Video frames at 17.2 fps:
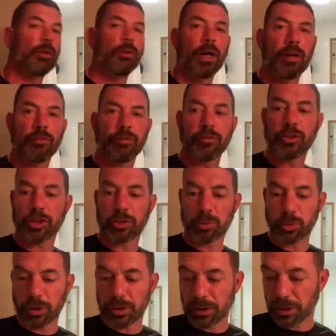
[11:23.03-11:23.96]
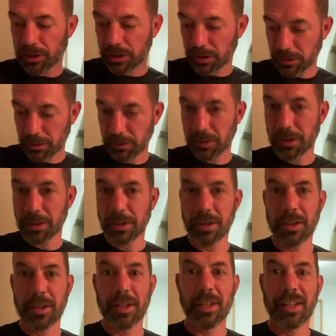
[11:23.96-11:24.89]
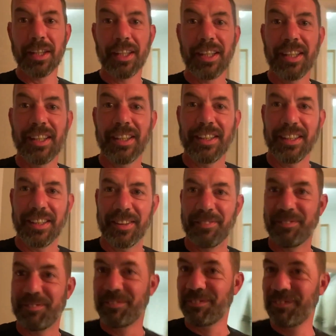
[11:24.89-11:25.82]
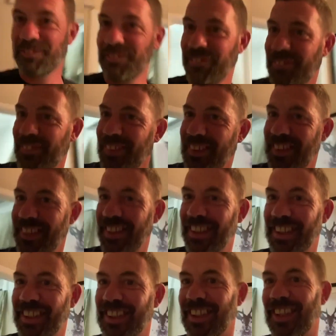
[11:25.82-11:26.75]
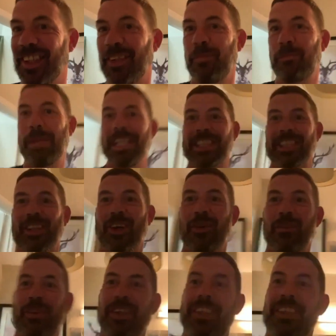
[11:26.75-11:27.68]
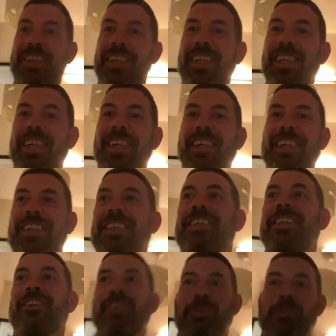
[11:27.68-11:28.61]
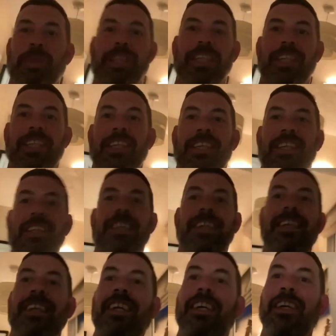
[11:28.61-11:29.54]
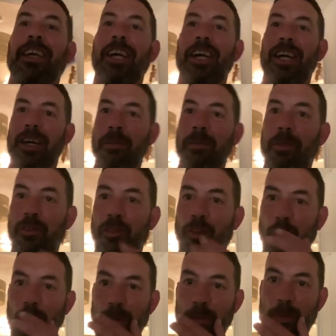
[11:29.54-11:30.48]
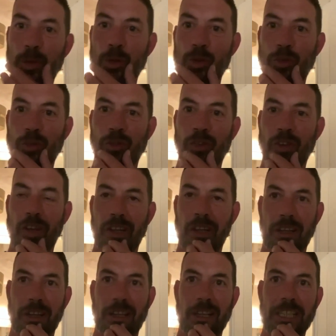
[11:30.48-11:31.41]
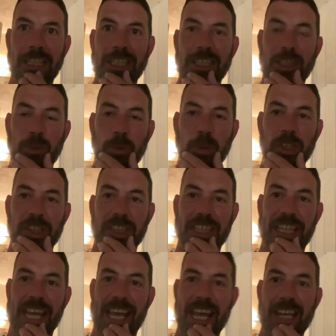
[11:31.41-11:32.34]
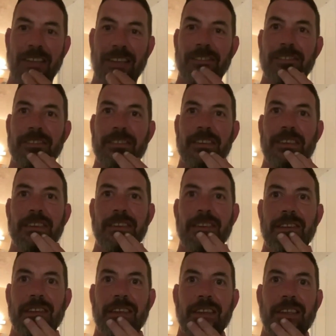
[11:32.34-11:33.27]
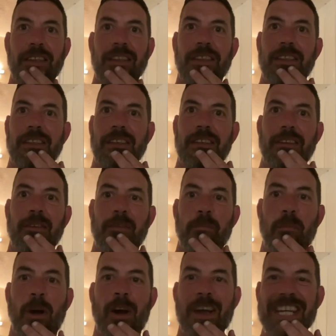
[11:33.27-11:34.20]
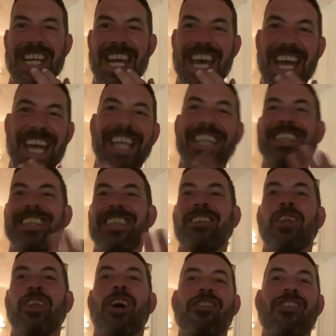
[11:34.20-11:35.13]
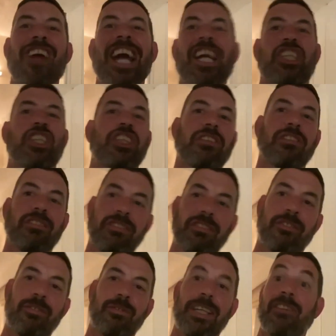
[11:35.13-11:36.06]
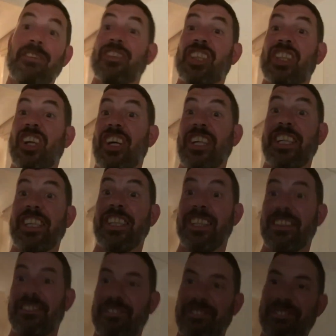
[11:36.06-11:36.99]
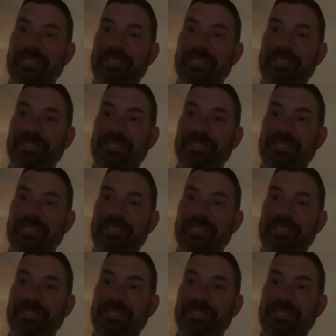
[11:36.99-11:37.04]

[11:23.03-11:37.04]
wet from this morning. So, yeah, this is our pit stop, so to speak, yeah. uh, before we move uh, eastwards again, Minehead direction. We haven't decided yet.